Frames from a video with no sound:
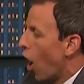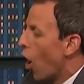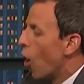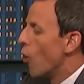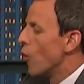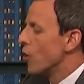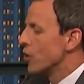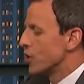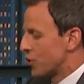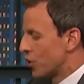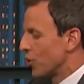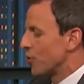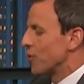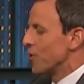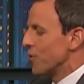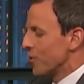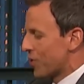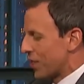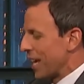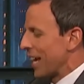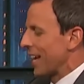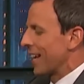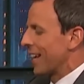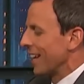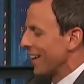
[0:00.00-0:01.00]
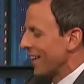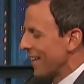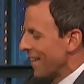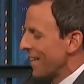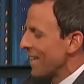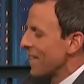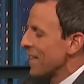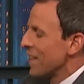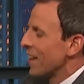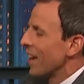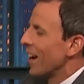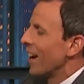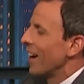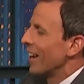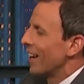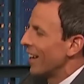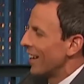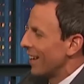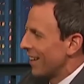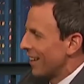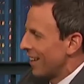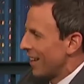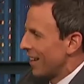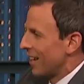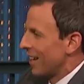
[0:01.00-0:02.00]
Oh, so you rest think... of your fingers are regular
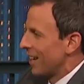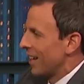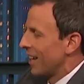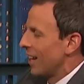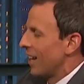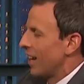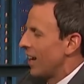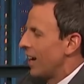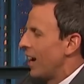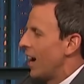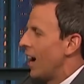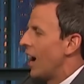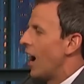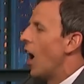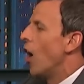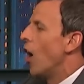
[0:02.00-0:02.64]
and then that one's peanut.